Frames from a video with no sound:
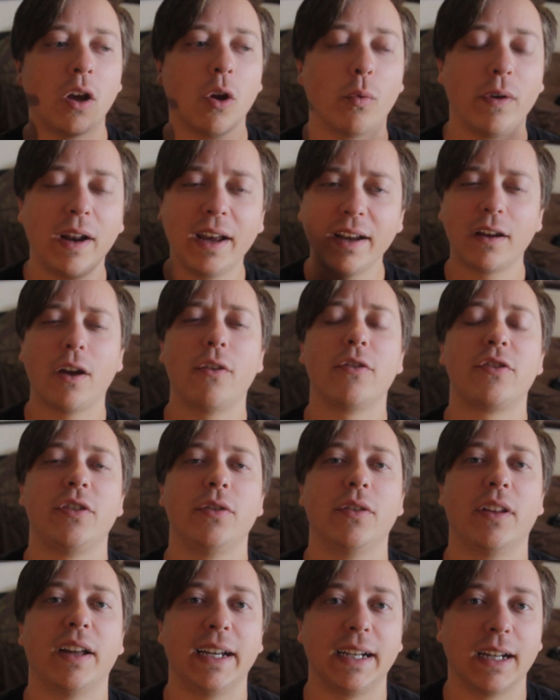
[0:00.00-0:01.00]
When I go
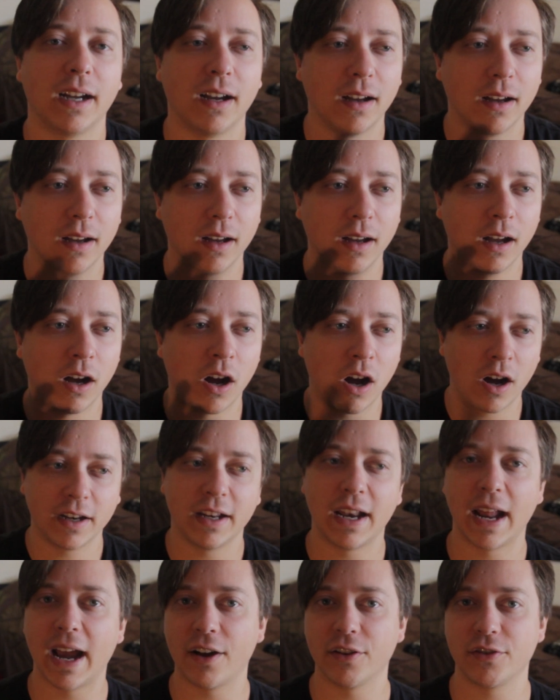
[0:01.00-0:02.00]
to like a
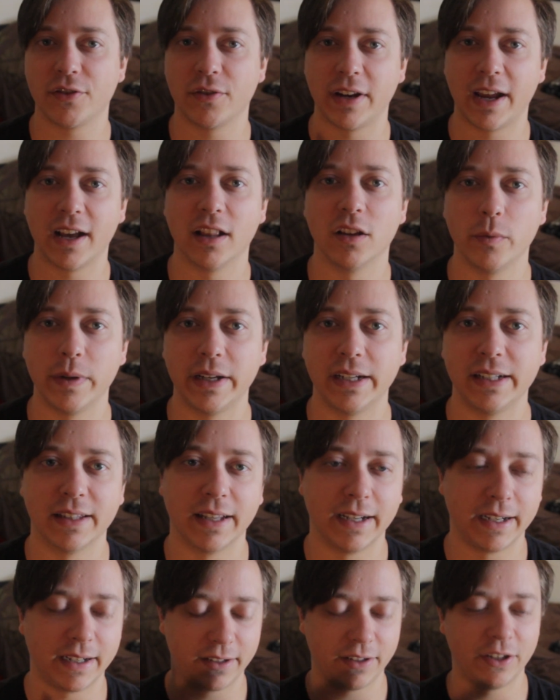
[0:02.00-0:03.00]
haunted house on Halloween,
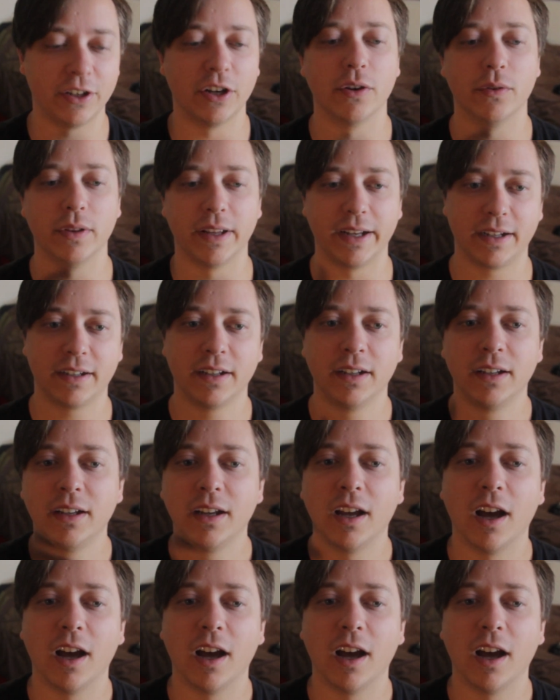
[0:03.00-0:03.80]
like, you know, like